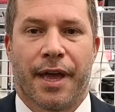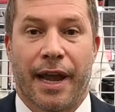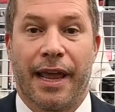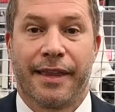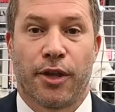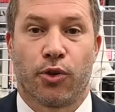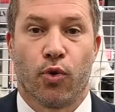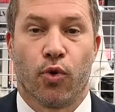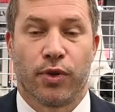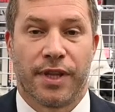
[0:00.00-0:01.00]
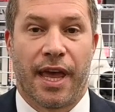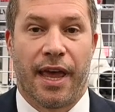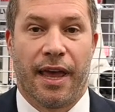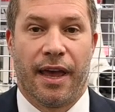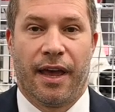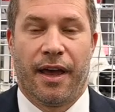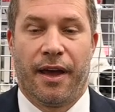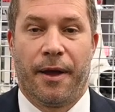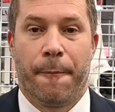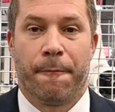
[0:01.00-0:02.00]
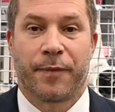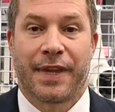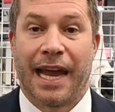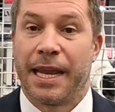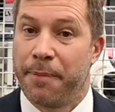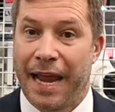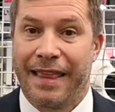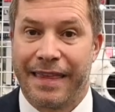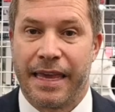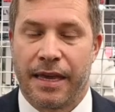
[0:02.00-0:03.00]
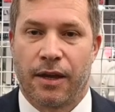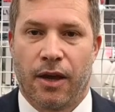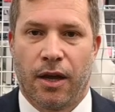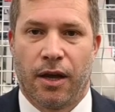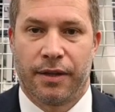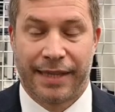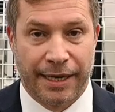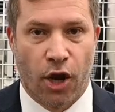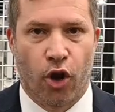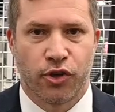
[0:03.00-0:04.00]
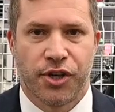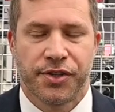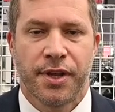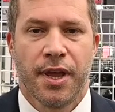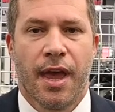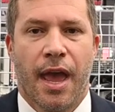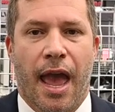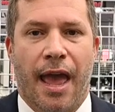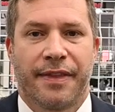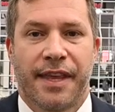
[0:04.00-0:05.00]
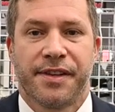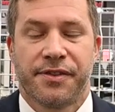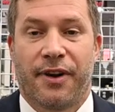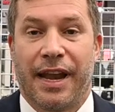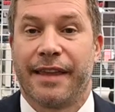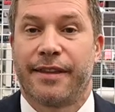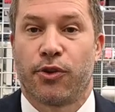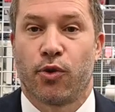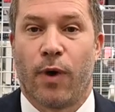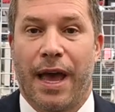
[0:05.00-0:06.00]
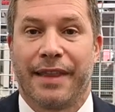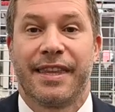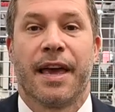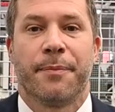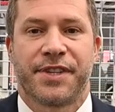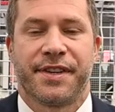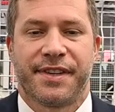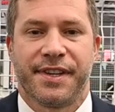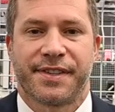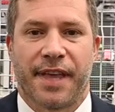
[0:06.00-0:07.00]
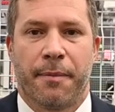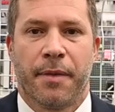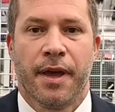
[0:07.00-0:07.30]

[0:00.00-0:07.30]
related to the um, calibrating uh, technologies, and this is related to a D M C system